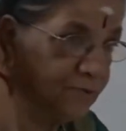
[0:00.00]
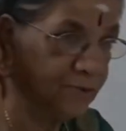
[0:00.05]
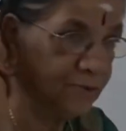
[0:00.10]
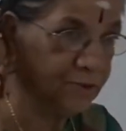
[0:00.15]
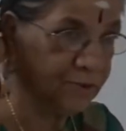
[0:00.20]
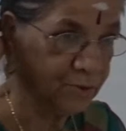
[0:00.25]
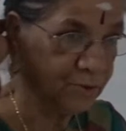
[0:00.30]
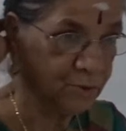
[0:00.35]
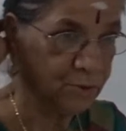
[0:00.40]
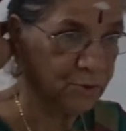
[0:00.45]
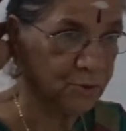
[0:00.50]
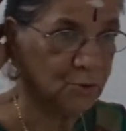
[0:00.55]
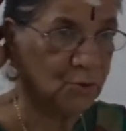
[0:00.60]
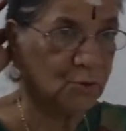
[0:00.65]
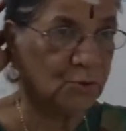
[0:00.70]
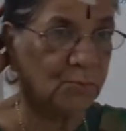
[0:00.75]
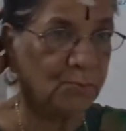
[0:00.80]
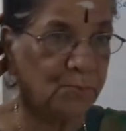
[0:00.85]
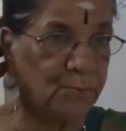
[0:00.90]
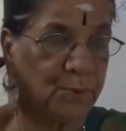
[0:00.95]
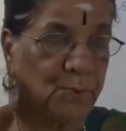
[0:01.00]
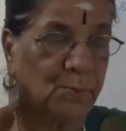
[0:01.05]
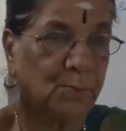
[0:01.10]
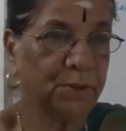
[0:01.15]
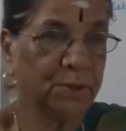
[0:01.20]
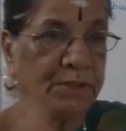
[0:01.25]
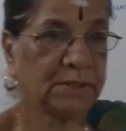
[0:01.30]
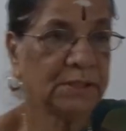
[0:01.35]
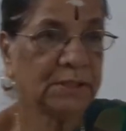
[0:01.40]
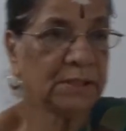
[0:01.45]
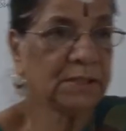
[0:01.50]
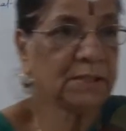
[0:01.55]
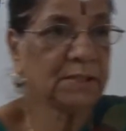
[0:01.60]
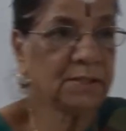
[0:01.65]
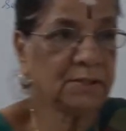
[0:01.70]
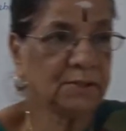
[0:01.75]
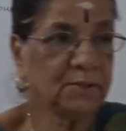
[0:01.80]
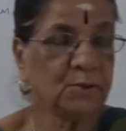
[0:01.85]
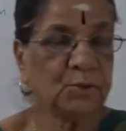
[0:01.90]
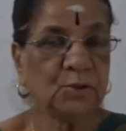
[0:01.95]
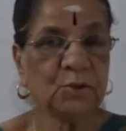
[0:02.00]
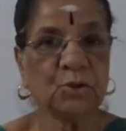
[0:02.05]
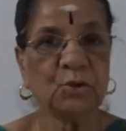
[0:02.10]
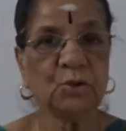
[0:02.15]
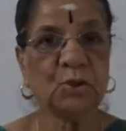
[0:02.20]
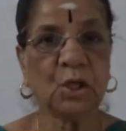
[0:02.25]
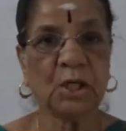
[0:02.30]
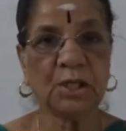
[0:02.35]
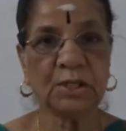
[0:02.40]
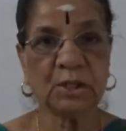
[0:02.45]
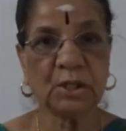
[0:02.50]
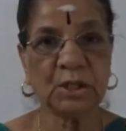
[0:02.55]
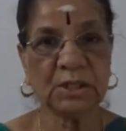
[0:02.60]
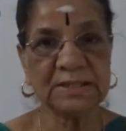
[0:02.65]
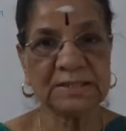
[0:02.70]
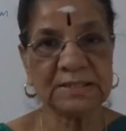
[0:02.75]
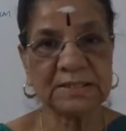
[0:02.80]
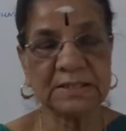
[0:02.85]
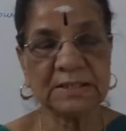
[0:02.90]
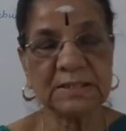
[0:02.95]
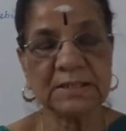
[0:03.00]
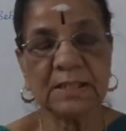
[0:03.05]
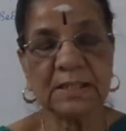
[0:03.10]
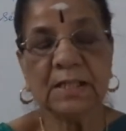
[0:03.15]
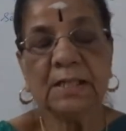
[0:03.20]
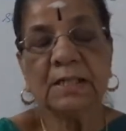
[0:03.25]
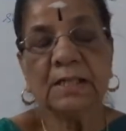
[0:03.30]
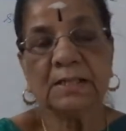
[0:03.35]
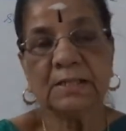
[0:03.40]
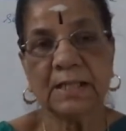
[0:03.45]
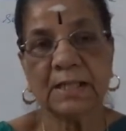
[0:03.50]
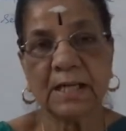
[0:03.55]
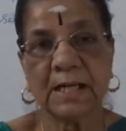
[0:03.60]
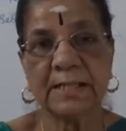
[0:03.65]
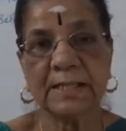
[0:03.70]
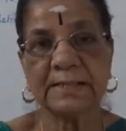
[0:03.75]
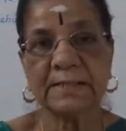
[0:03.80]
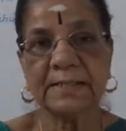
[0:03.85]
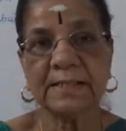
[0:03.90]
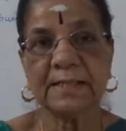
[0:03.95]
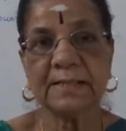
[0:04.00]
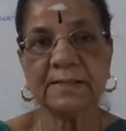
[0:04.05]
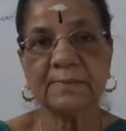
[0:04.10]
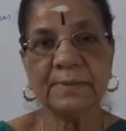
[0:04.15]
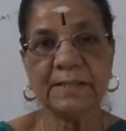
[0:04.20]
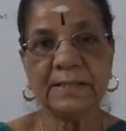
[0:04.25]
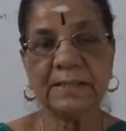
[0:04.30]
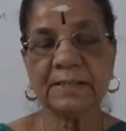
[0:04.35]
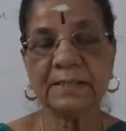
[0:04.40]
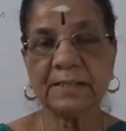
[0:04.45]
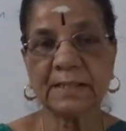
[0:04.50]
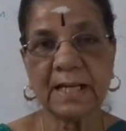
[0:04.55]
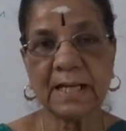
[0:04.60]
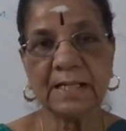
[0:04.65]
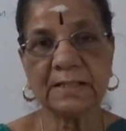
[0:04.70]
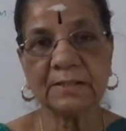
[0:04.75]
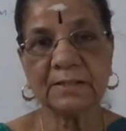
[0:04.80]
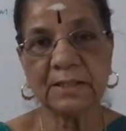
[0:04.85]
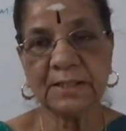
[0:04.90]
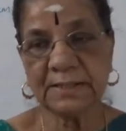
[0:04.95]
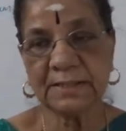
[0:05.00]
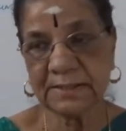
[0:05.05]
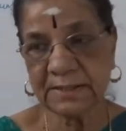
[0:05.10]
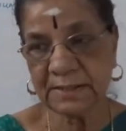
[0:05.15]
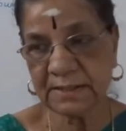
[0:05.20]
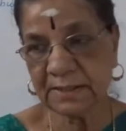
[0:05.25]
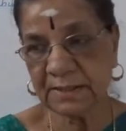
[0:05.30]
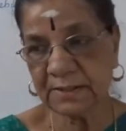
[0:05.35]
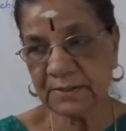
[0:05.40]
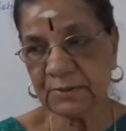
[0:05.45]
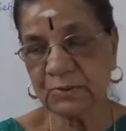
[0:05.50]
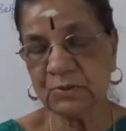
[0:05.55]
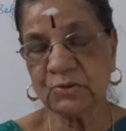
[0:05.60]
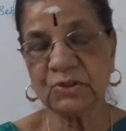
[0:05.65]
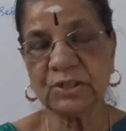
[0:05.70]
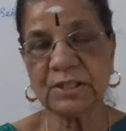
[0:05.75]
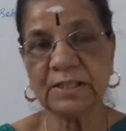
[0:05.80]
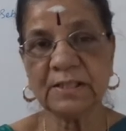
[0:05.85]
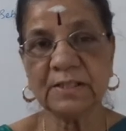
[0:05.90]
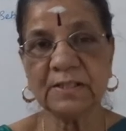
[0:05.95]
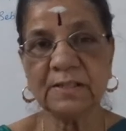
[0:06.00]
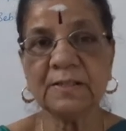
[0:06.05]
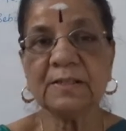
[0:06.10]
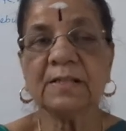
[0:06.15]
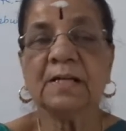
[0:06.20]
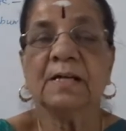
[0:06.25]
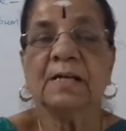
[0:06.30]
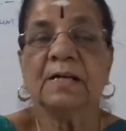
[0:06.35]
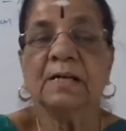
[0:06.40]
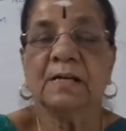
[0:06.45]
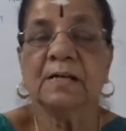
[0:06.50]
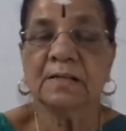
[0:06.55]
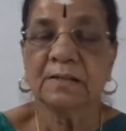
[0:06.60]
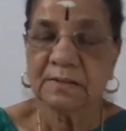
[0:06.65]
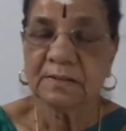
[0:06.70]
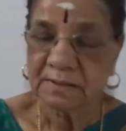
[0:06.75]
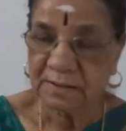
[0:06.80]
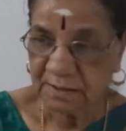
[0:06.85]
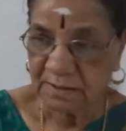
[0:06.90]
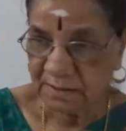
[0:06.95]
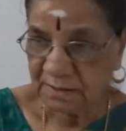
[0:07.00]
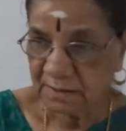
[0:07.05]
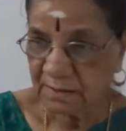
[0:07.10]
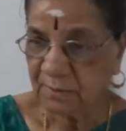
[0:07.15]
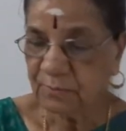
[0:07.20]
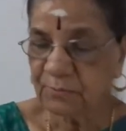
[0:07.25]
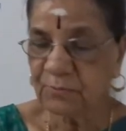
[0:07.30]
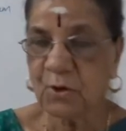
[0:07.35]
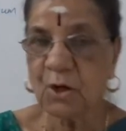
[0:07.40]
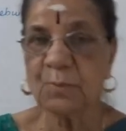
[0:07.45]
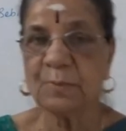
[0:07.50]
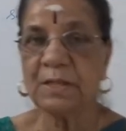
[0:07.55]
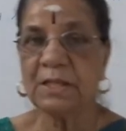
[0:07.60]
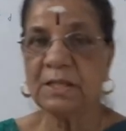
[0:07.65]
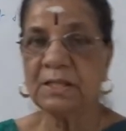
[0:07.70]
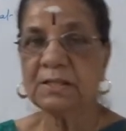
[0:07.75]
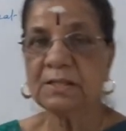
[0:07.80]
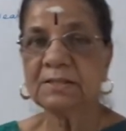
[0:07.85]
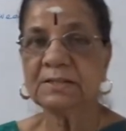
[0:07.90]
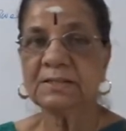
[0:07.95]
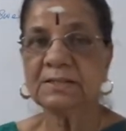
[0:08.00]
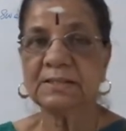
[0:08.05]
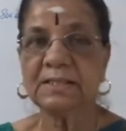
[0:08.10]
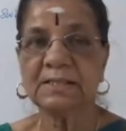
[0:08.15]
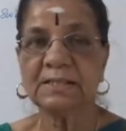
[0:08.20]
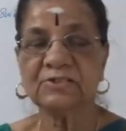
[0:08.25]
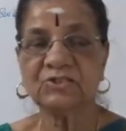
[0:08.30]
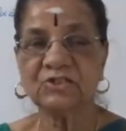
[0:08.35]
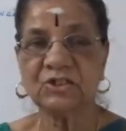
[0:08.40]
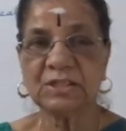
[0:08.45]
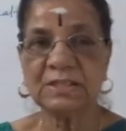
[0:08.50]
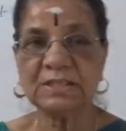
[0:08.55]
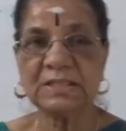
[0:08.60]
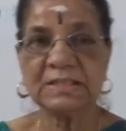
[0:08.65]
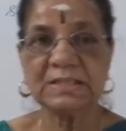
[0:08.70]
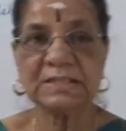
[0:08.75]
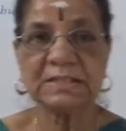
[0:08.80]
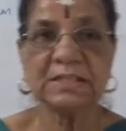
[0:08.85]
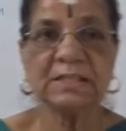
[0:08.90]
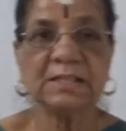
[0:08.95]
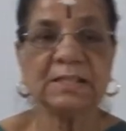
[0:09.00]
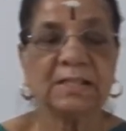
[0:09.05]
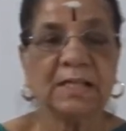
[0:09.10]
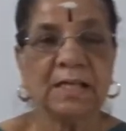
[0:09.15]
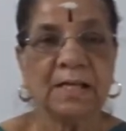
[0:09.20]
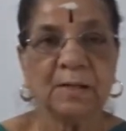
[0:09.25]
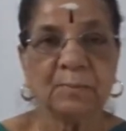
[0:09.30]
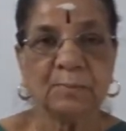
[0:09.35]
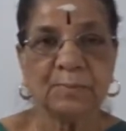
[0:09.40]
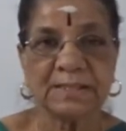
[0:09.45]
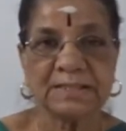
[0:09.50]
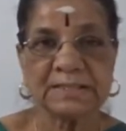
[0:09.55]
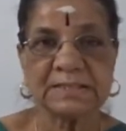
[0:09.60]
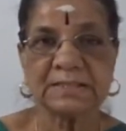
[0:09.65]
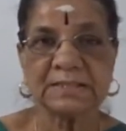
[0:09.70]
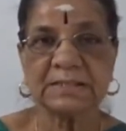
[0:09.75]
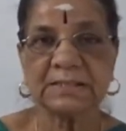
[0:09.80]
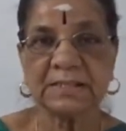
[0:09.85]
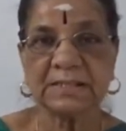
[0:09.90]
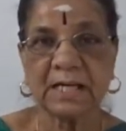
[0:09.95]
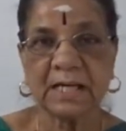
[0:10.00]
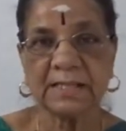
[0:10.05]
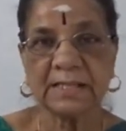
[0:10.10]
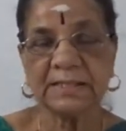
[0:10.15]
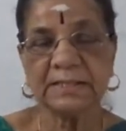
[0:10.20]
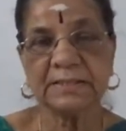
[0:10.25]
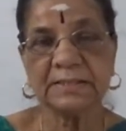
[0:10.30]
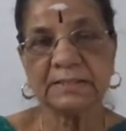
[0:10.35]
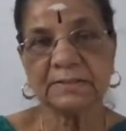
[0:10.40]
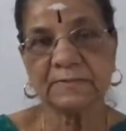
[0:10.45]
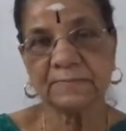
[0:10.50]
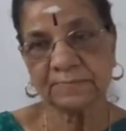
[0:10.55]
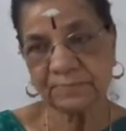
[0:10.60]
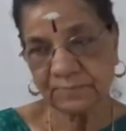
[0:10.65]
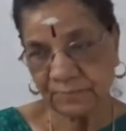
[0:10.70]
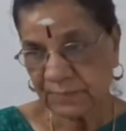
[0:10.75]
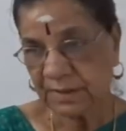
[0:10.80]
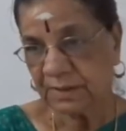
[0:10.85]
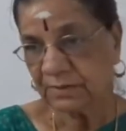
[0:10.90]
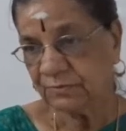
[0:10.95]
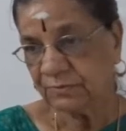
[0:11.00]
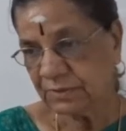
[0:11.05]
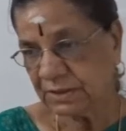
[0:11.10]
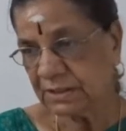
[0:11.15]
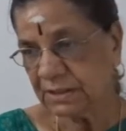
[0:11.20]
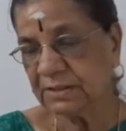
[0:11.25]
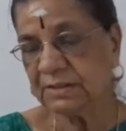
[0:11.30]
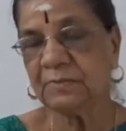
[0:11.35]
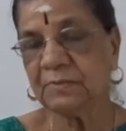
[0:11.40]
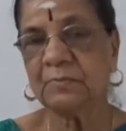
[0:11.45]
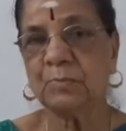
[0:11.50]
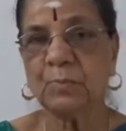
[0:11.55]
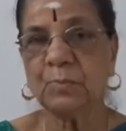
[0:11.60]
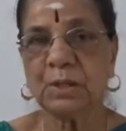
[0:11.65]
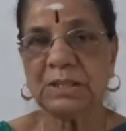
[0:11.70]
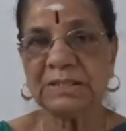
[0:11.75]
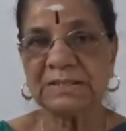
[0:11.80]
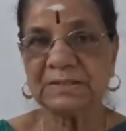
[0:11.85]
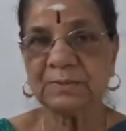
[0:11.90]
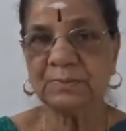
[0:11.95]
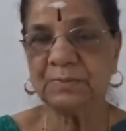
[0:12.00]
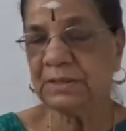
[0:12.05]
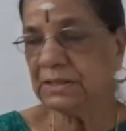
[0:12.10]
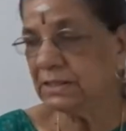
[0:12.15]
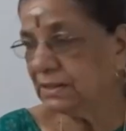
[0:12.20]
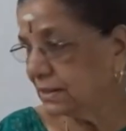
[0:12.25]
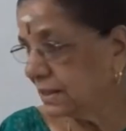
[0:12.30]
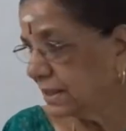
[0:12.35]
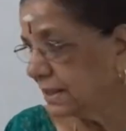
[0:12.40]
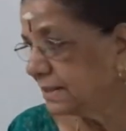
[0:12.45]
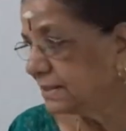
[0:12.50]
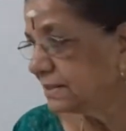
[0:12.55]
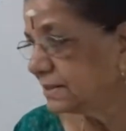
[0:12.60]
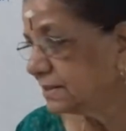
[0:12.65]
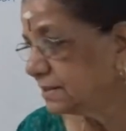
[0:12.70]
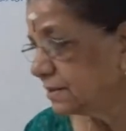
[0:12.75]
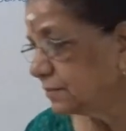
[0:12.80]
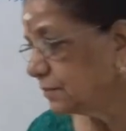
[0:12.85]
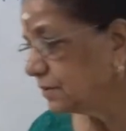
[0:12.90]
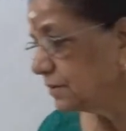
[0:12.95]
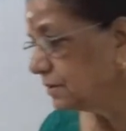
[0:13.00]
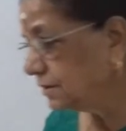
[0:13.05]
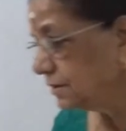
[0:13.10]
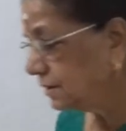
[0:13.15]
due to puberty, due to adolescence, the height can be calculated using a formula that changes in present height with the possible height in our